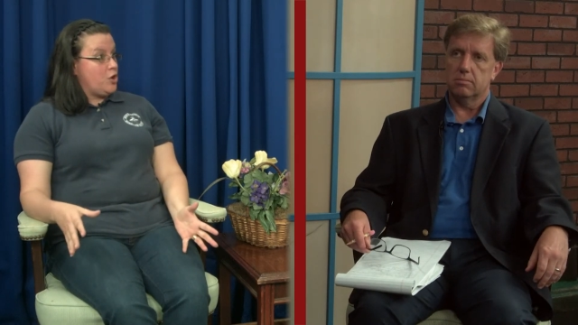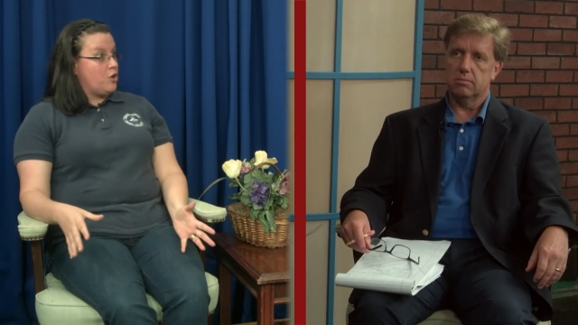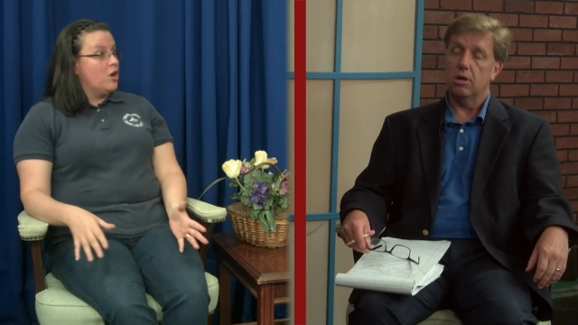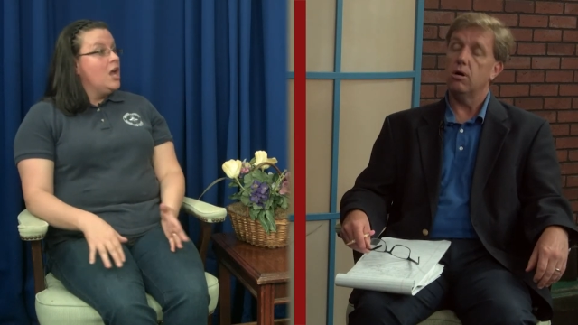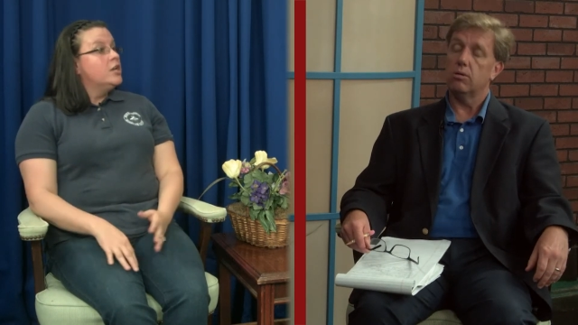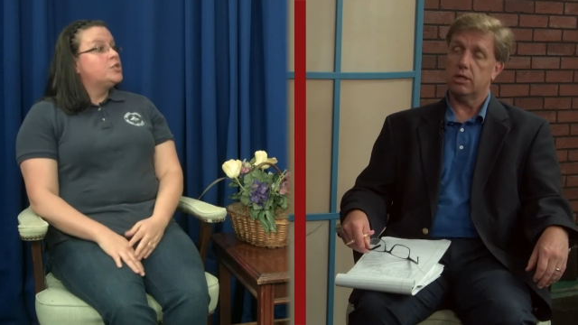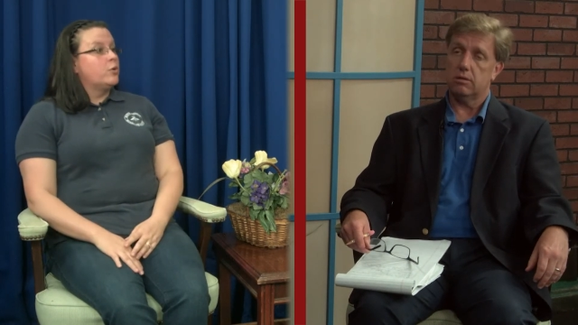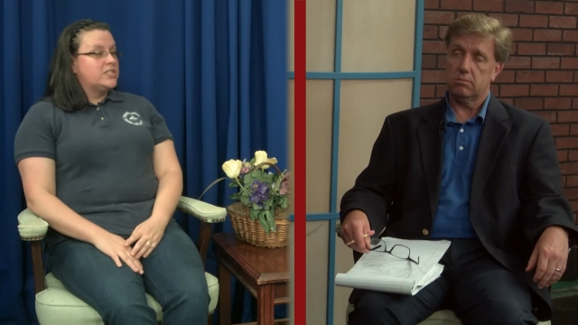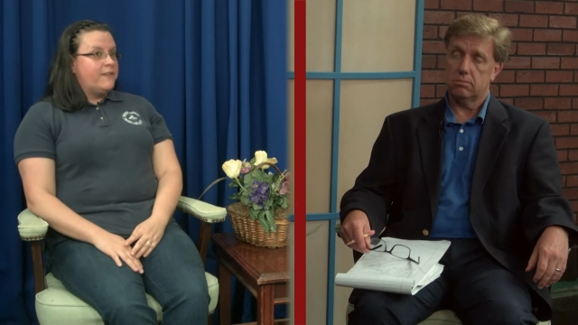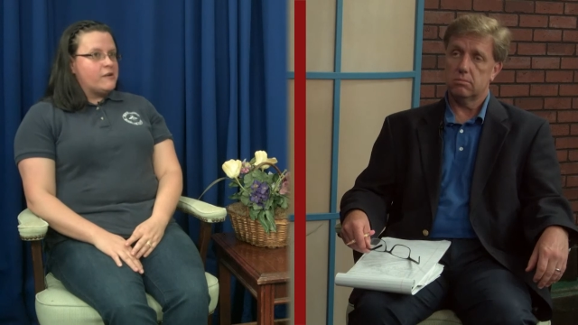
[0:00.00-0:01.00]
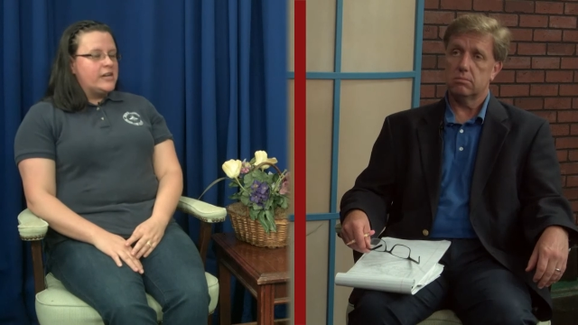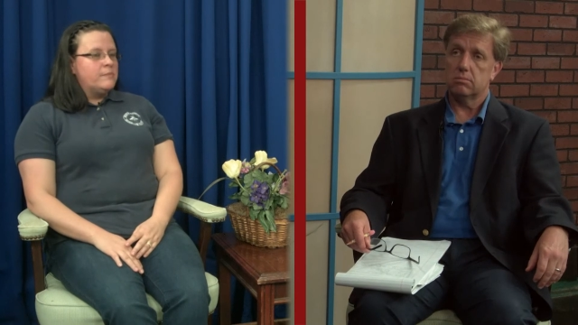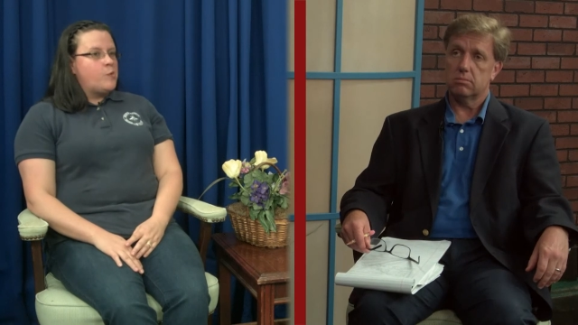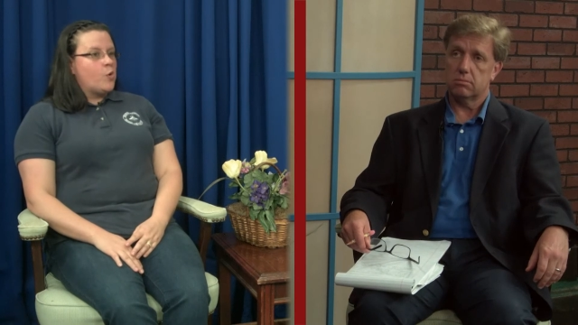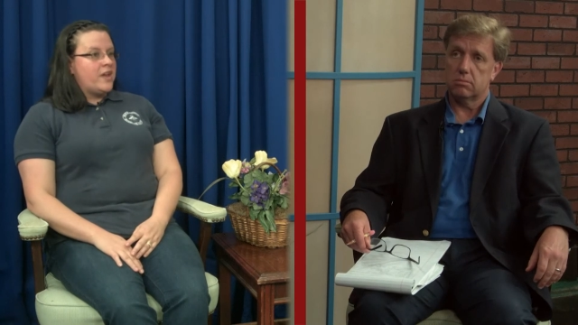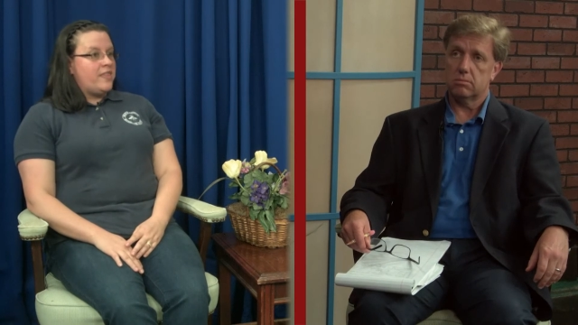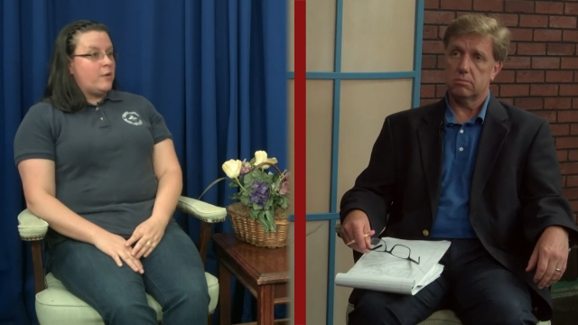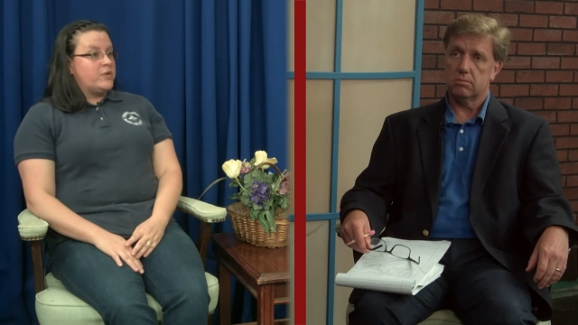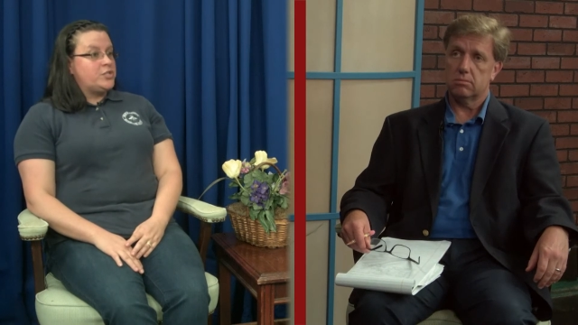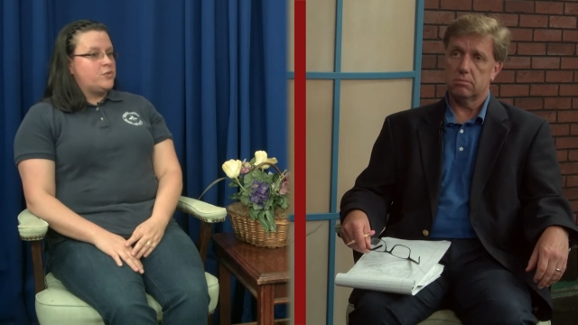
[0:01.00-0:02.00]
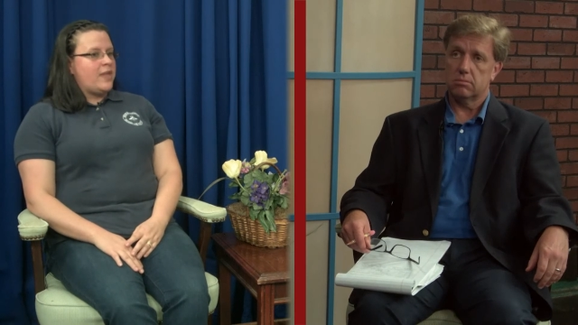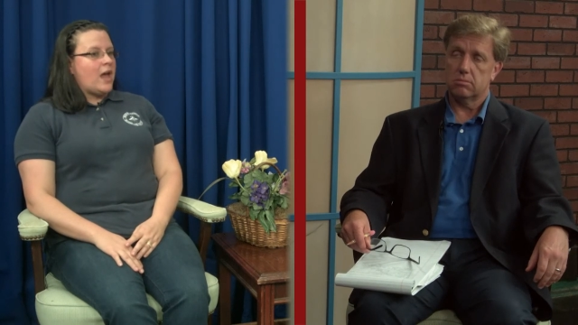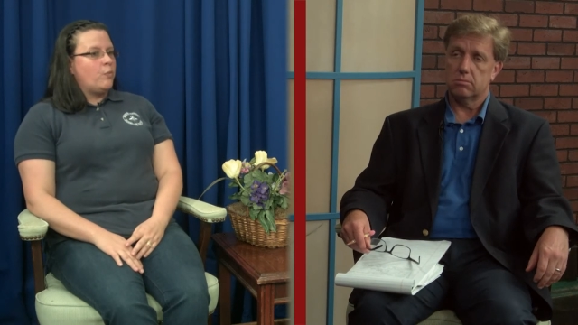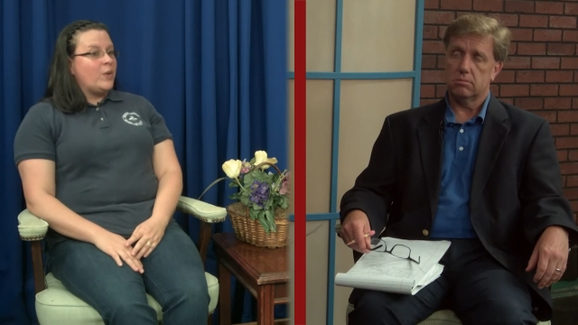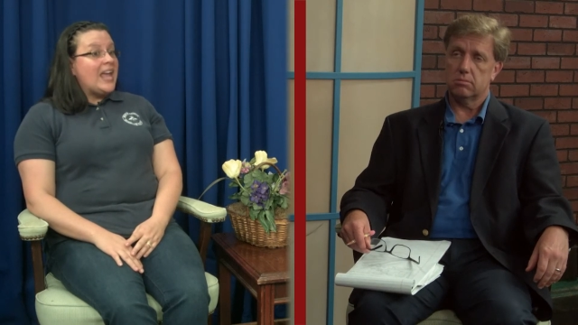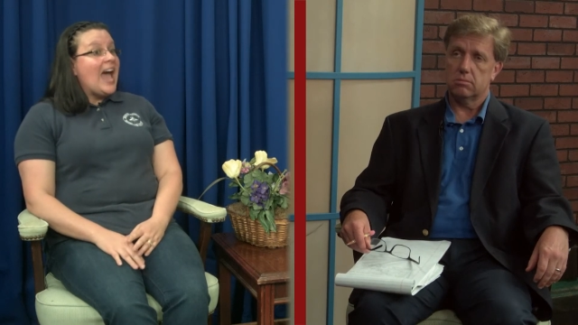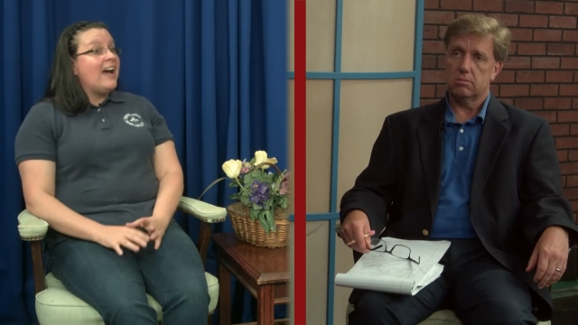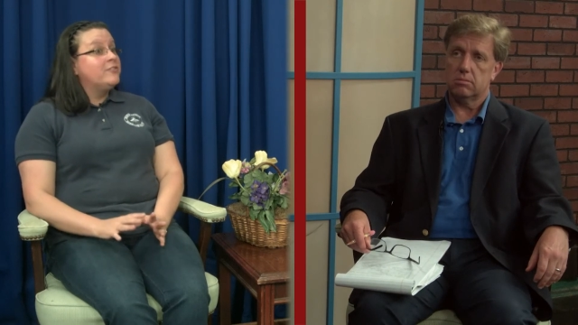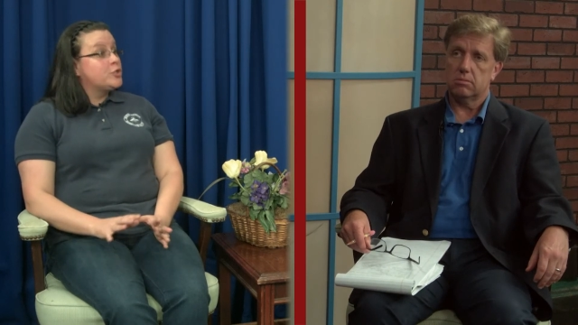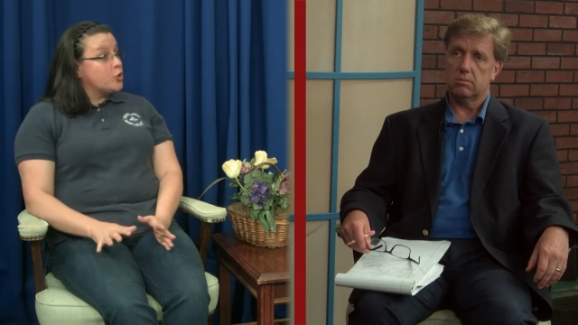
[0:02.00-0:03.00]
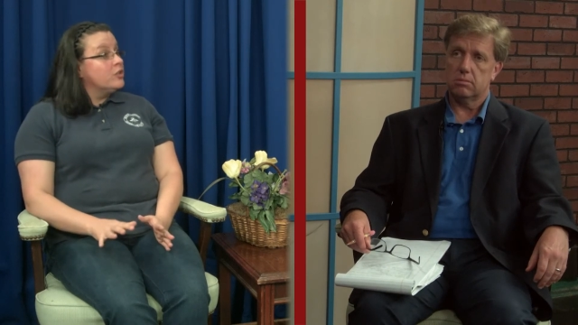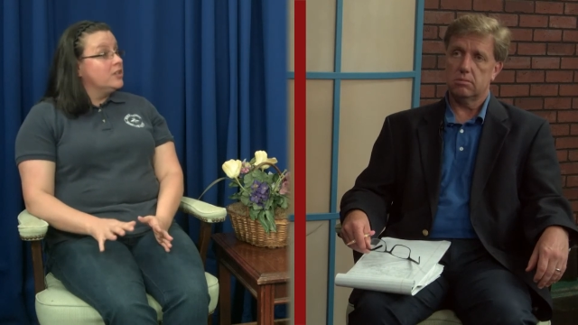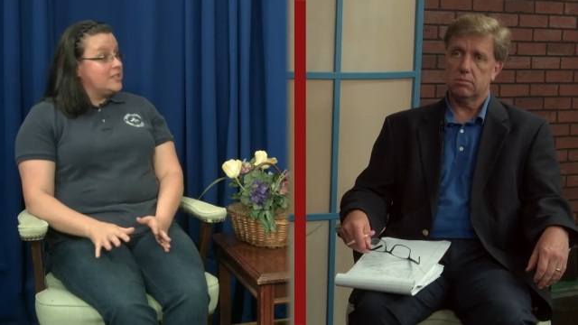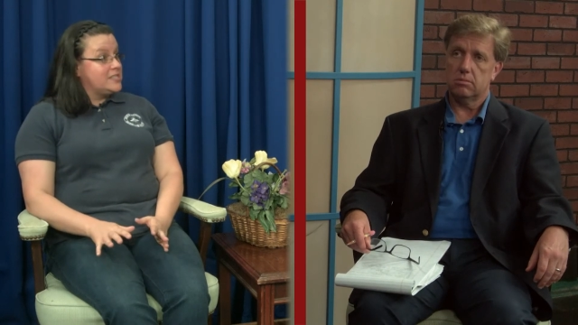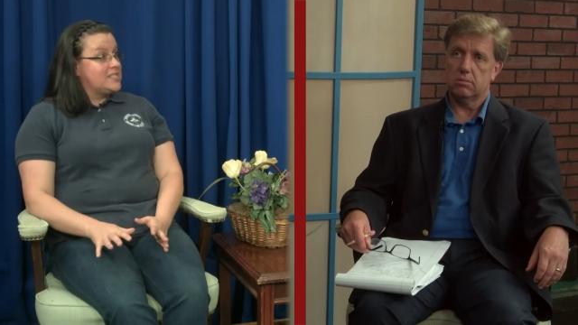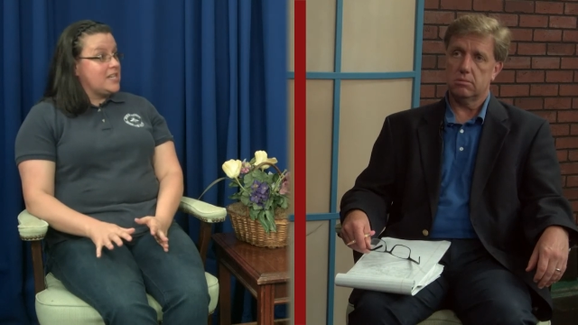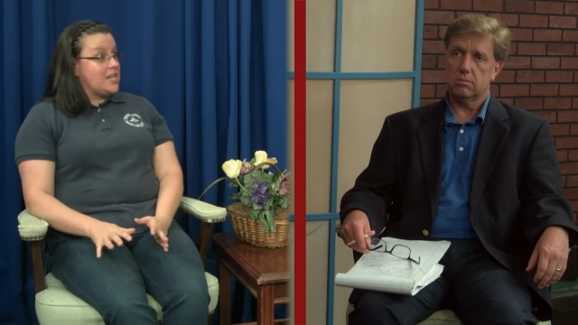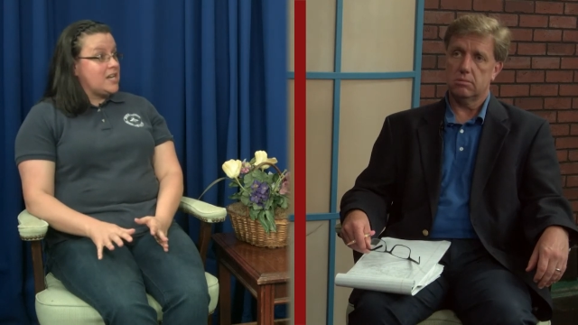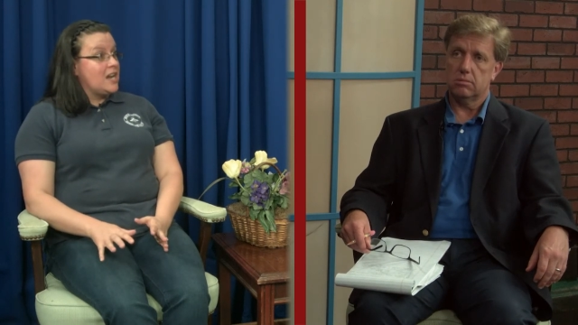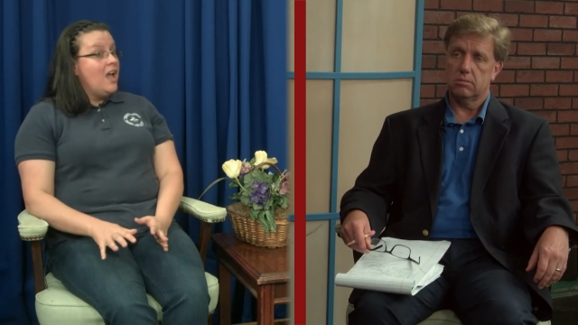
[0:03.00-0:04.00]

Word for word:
Speaker 1: Oh, okay. So it's very important that we do that. We have certainly seen